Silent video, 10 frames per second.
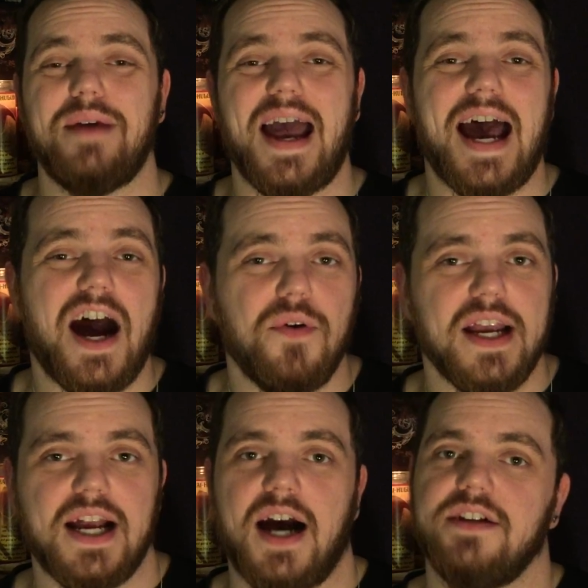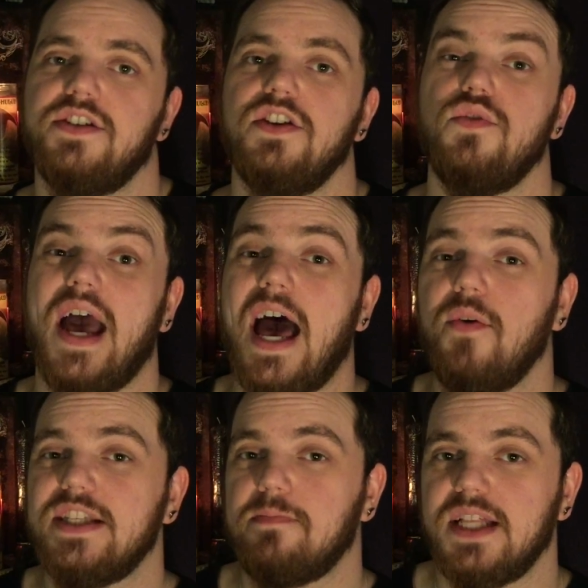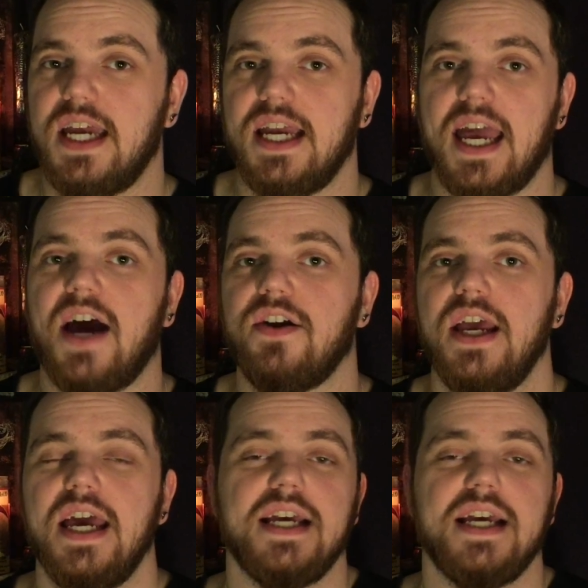how it got to you, how it's playing out.